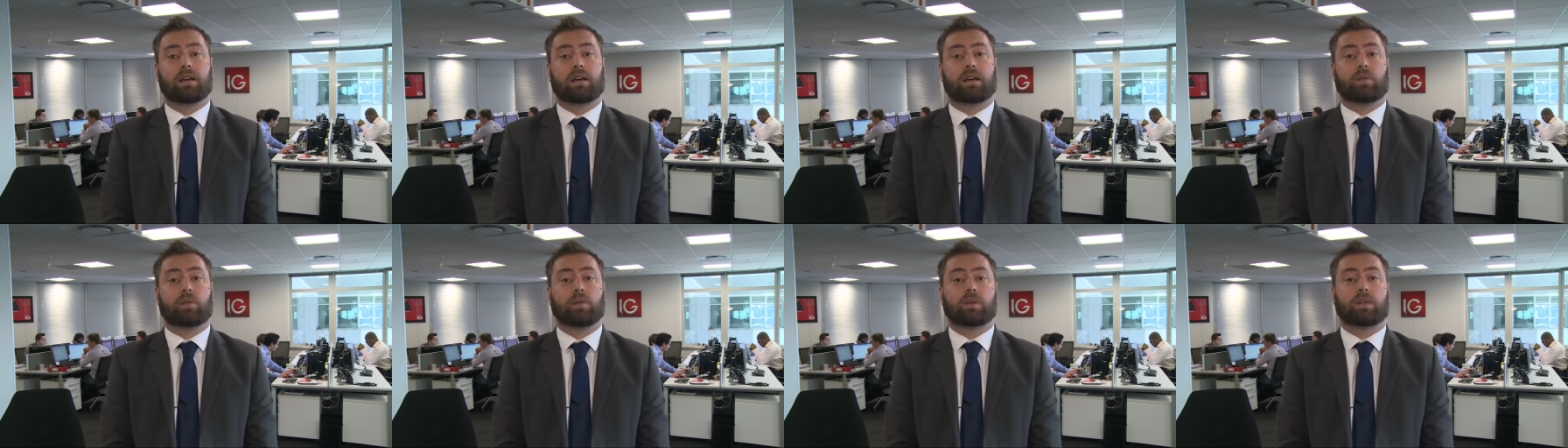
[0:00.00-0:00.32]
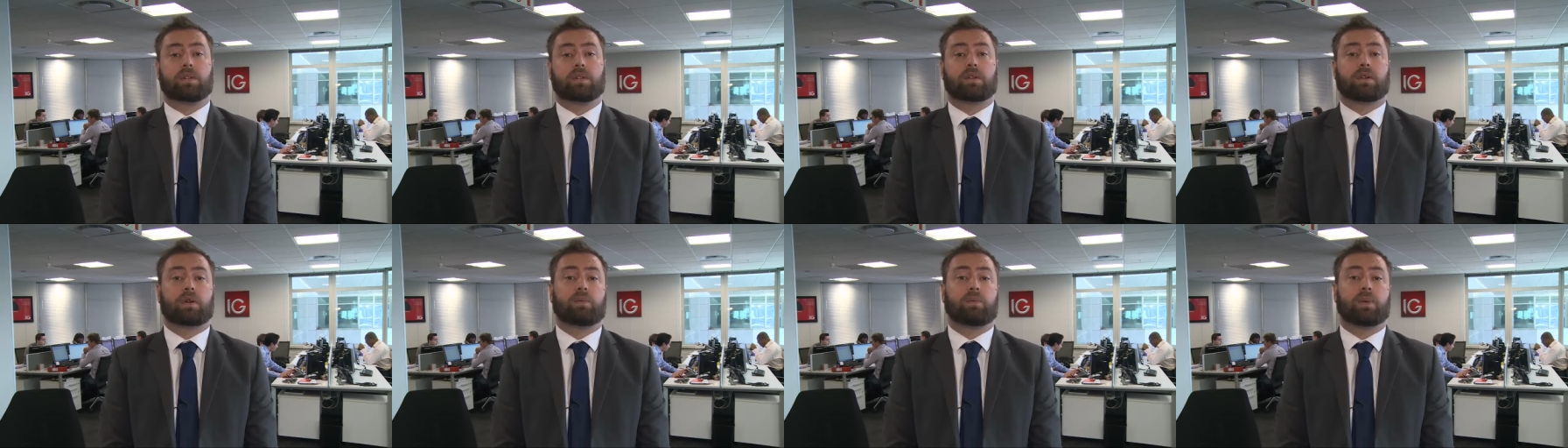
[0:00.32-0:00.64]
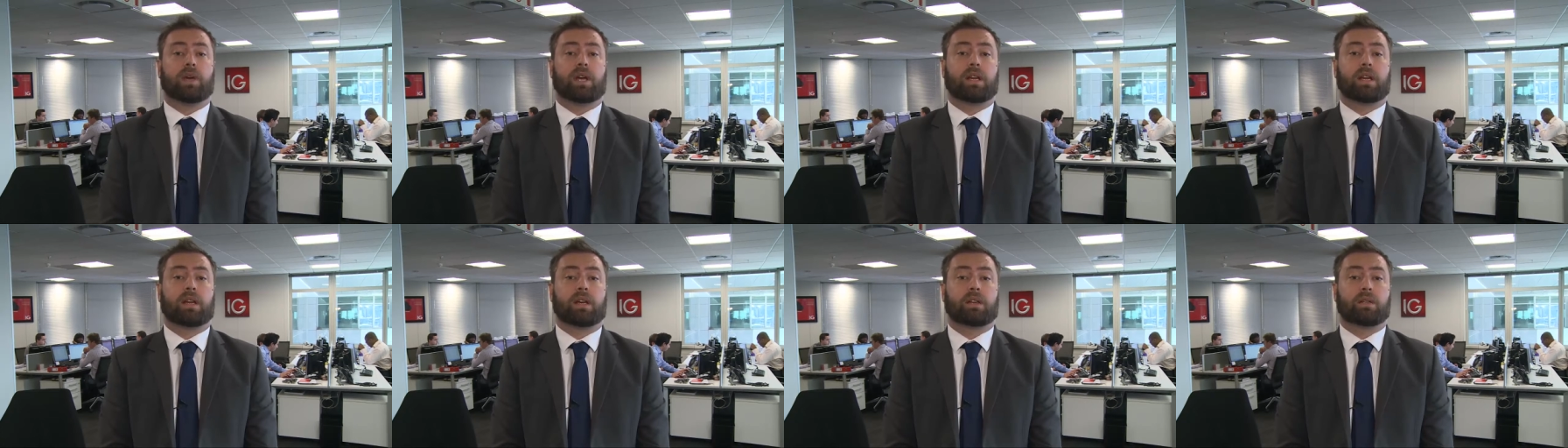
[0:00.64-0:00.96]
which is
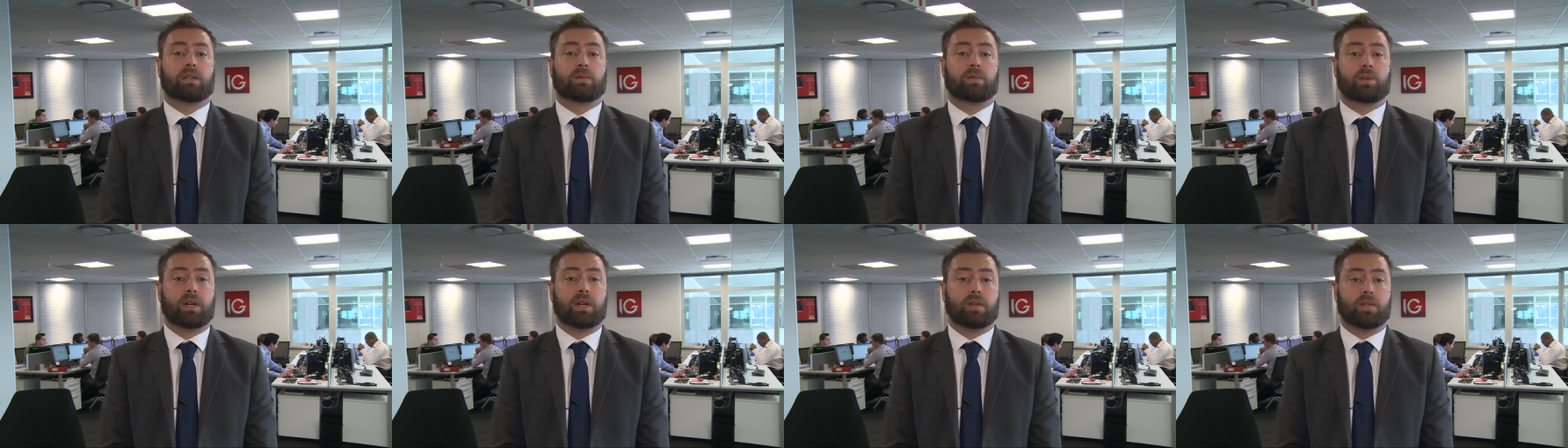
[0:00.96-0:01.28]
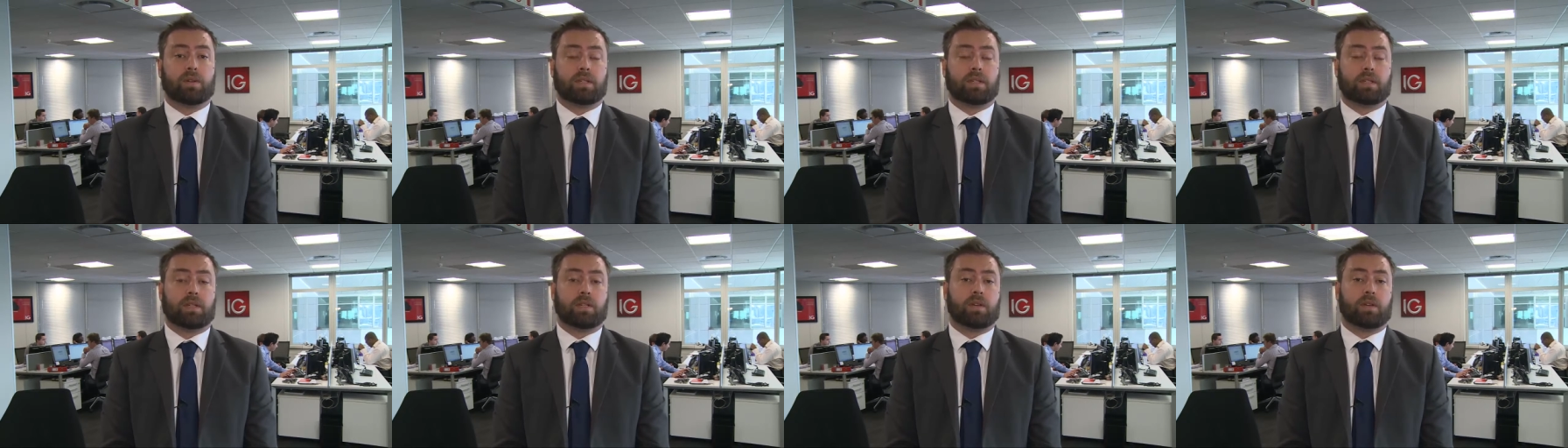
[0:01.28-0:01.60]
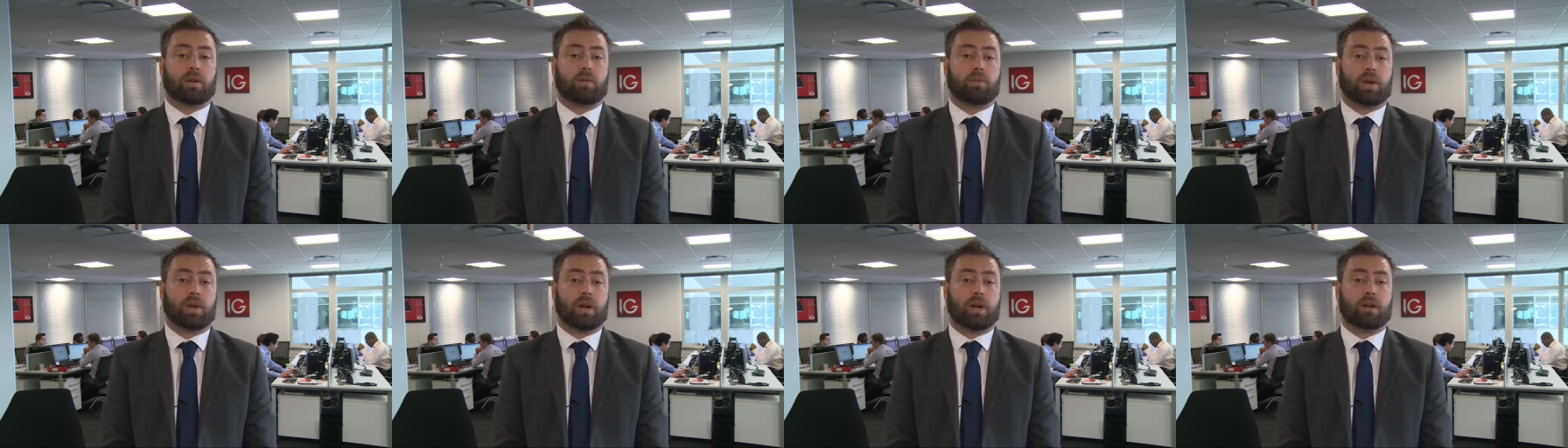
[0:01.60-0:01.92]
compared against the previous year's
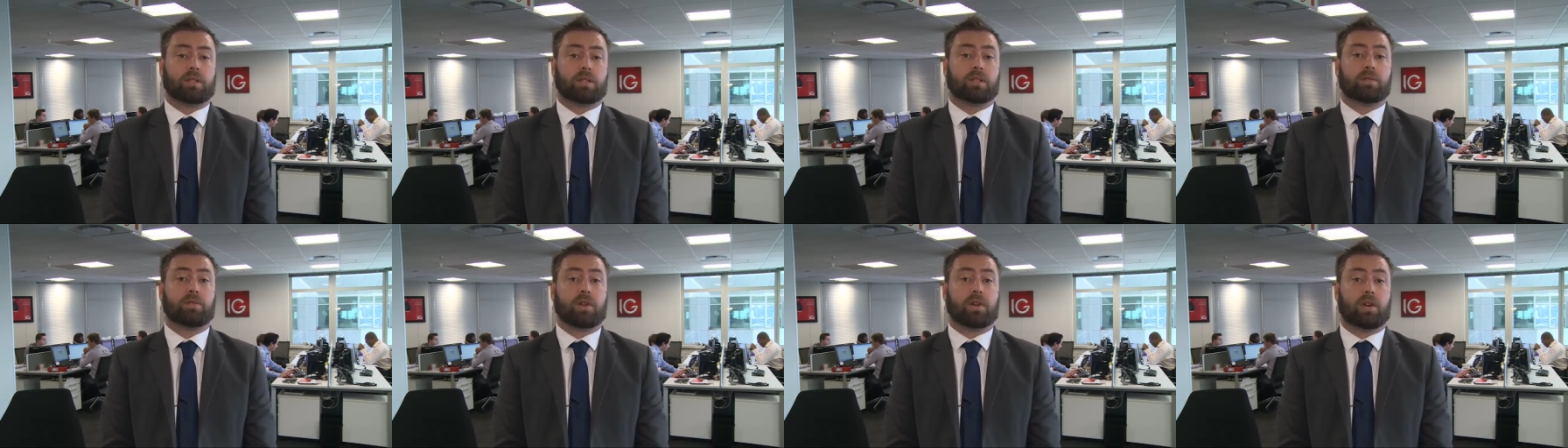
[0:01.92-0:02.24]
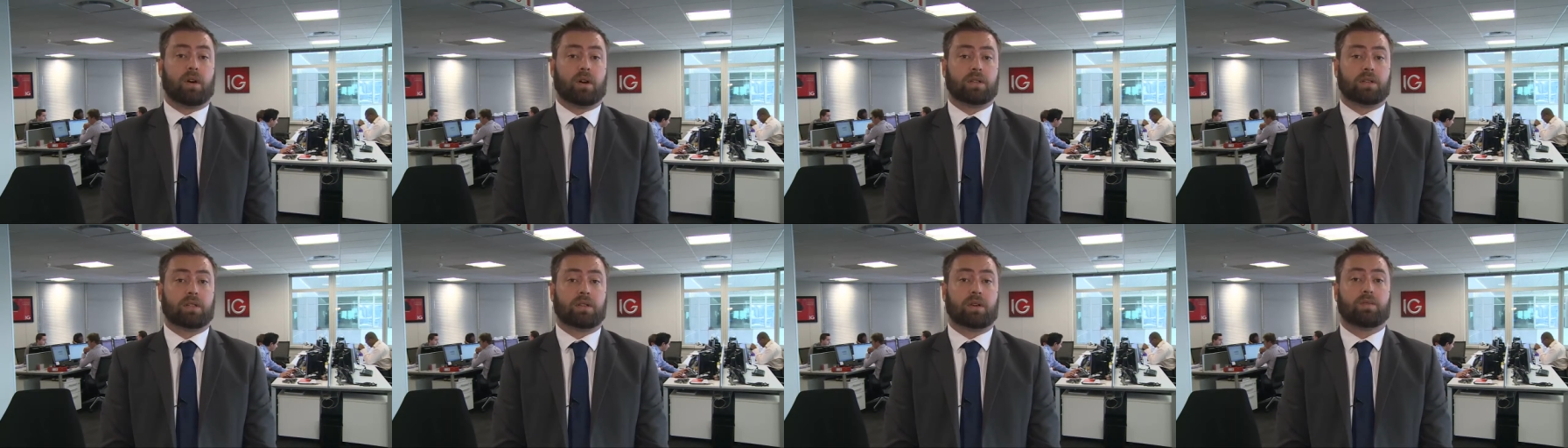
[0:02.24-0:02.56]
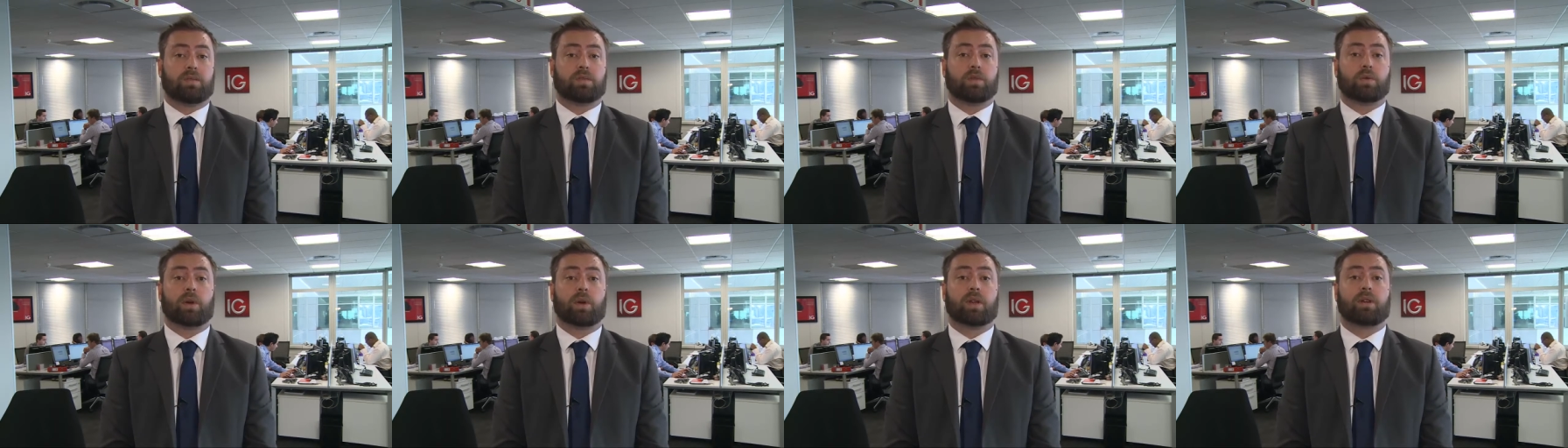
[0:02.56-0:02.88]
comparative loss
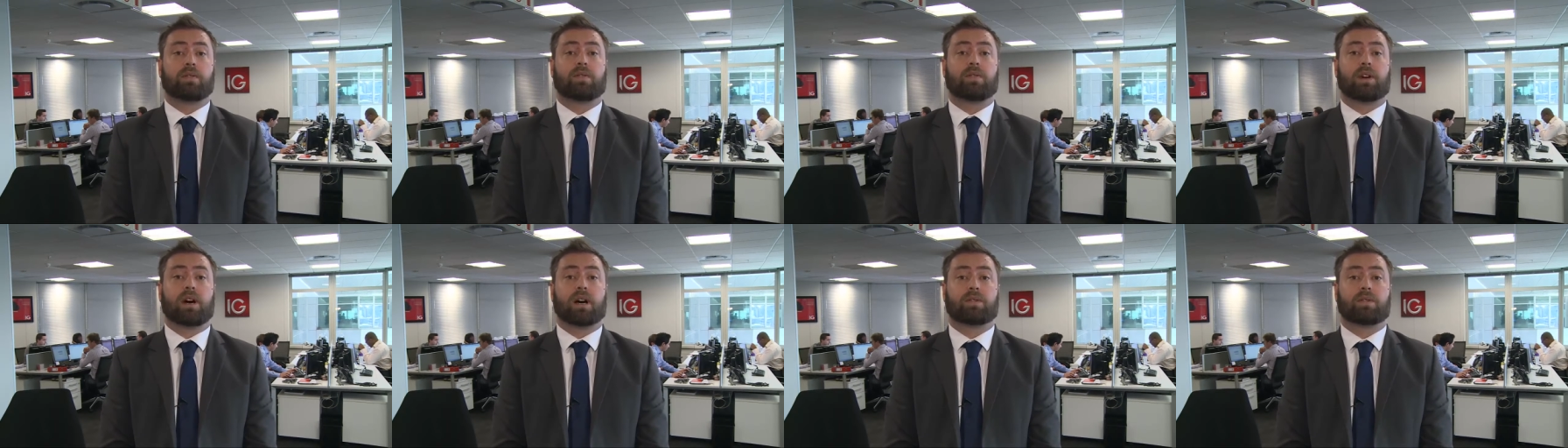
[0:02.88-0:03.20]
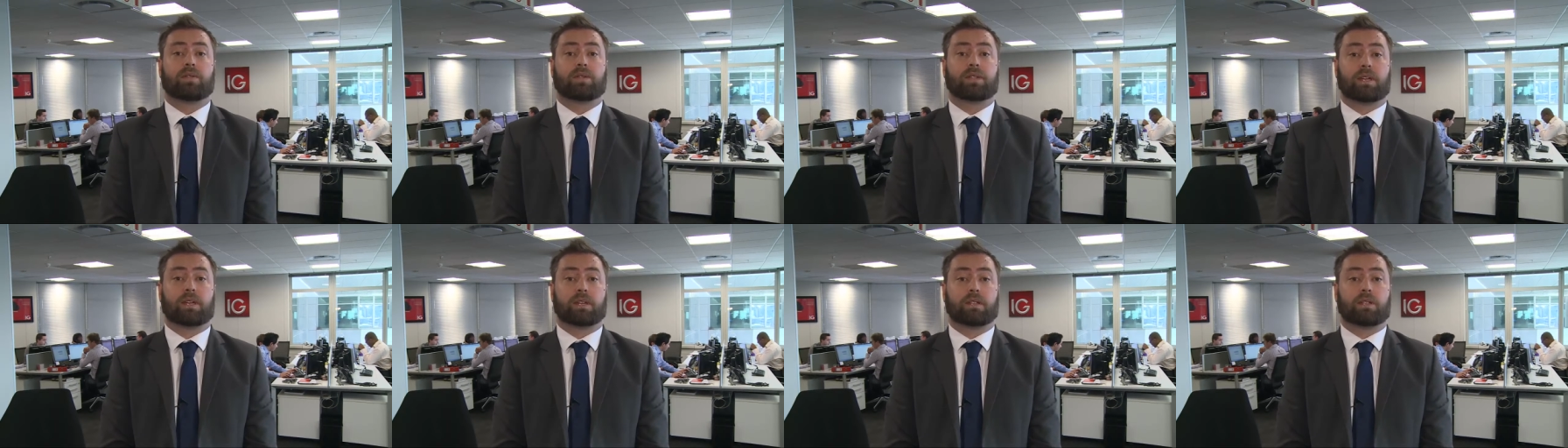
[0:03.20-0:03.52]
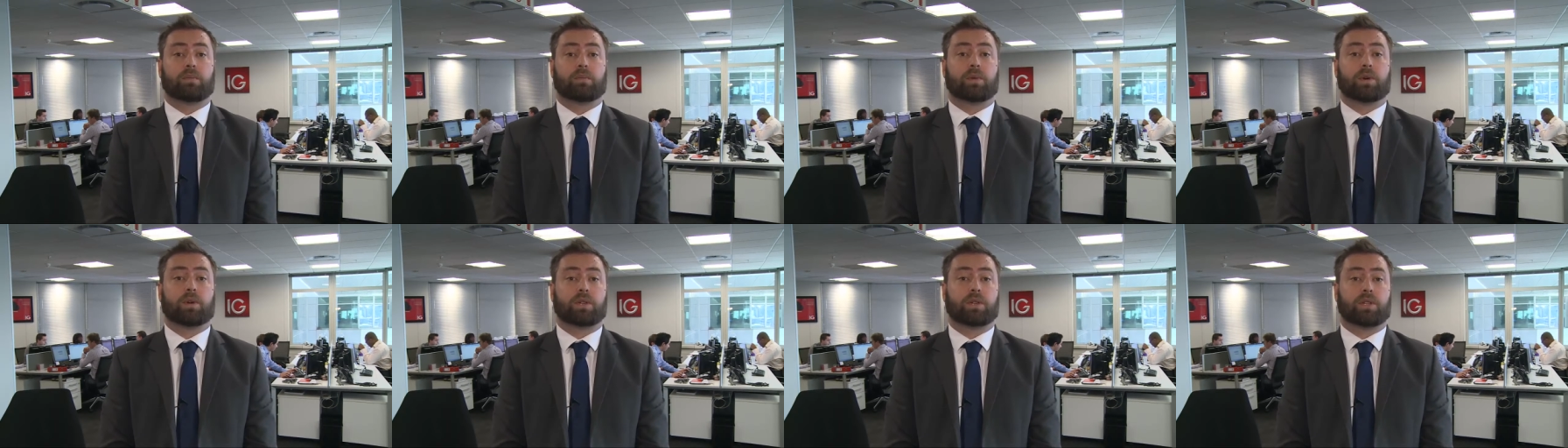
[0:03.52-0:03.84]
of 25
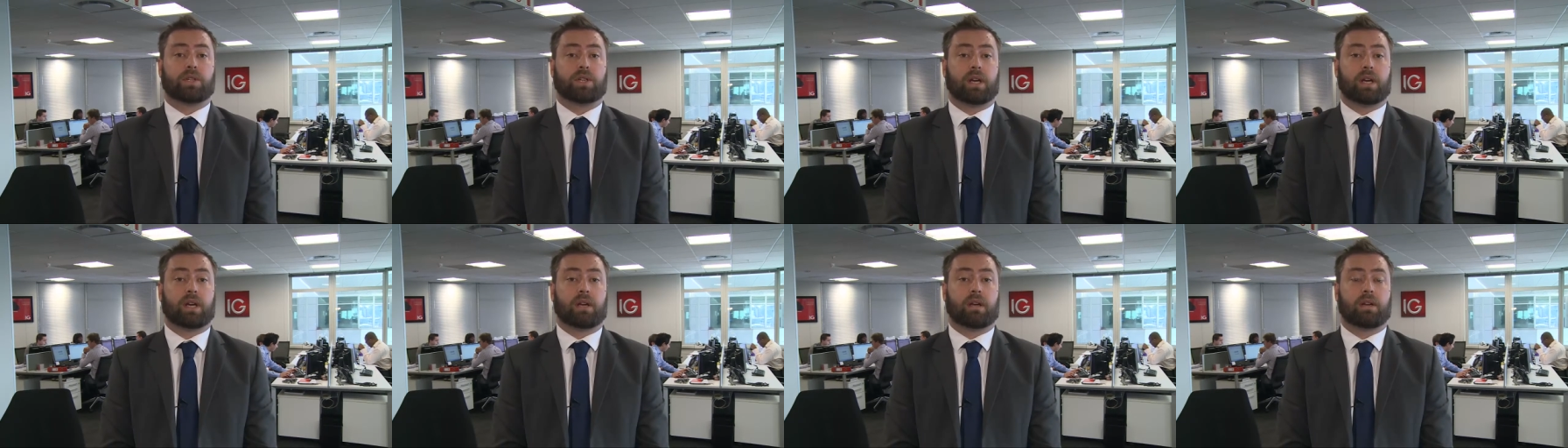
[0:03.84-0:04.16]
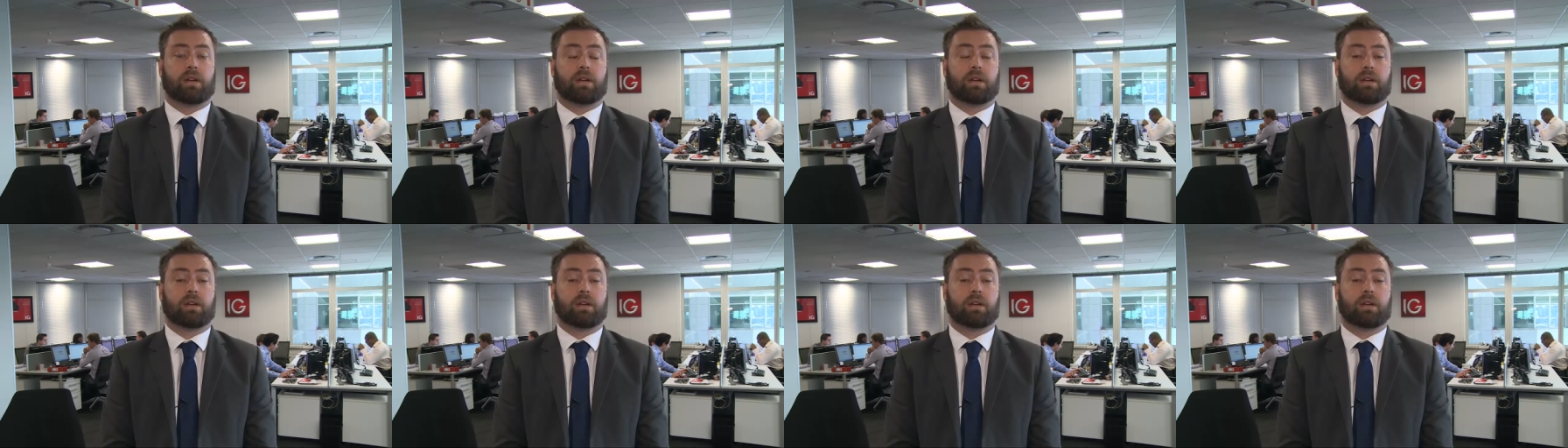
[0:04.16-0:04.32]
cents per share.